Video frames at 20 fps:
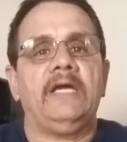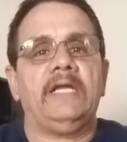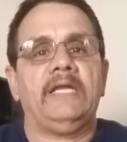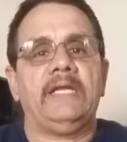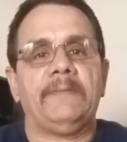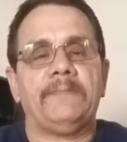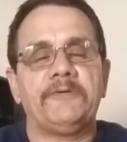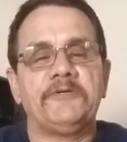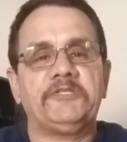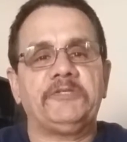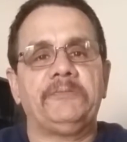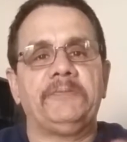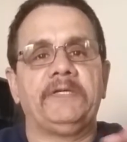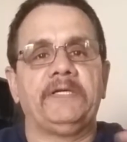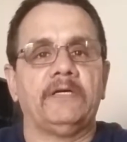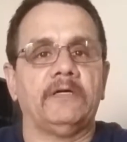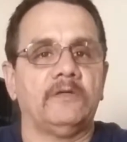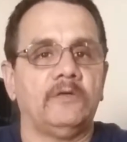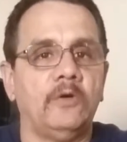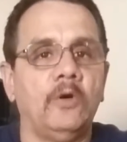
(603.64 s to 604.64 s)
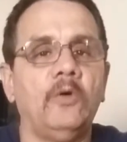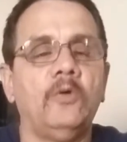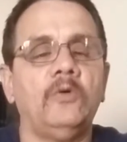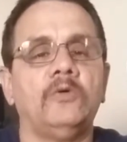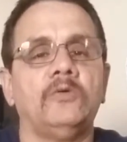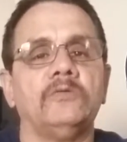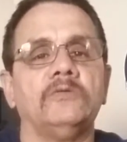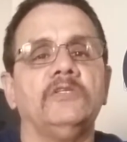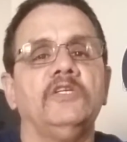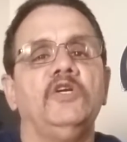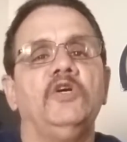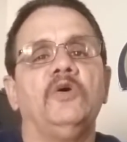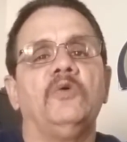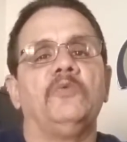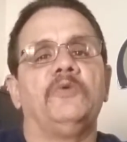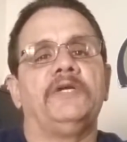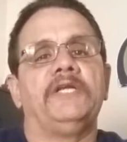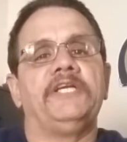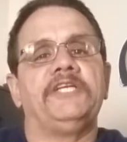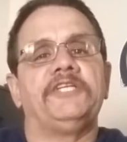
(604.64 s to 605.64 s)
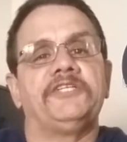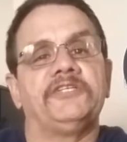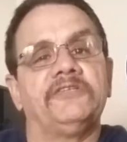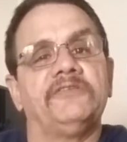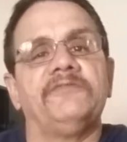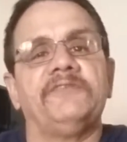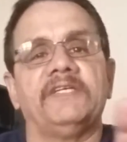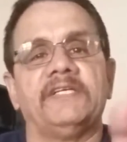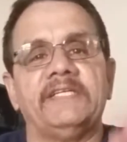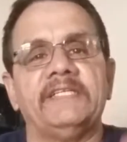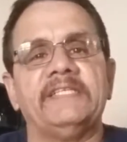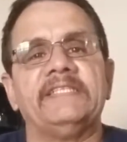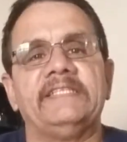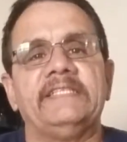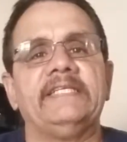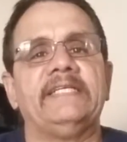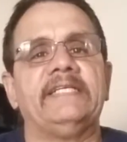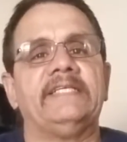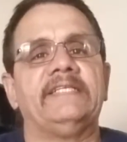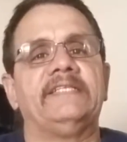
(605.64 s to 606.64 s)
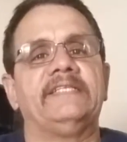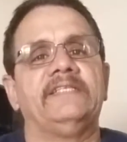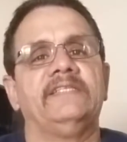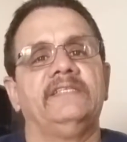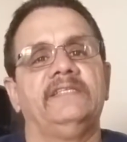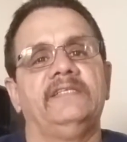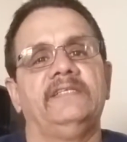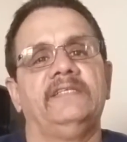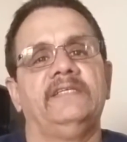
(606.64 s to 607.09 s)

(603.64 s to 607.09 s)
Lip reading: And he puts me on hold. What he should have done is this.